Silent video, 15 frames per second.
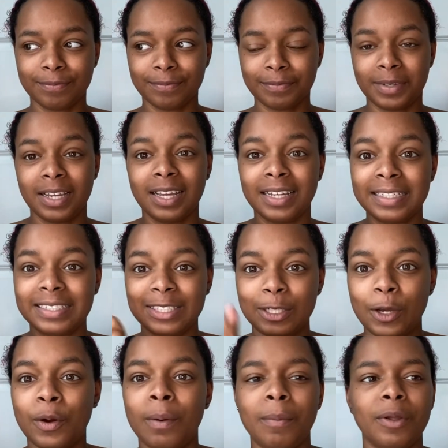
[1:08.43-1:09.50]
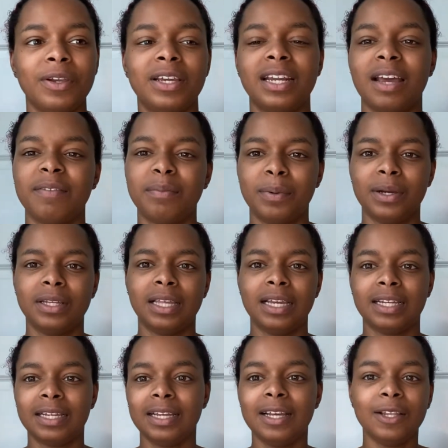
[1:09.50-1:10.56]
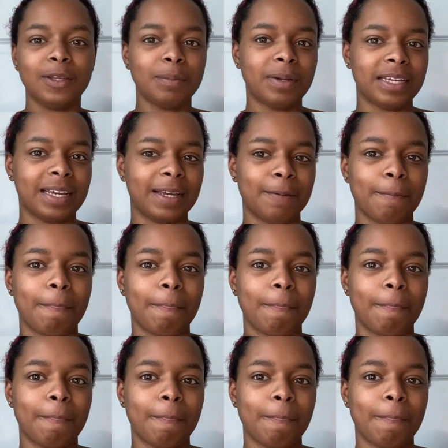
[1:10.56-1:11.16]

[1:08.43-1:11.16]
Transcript: Because no, I'm only gonna have it for like, my cat.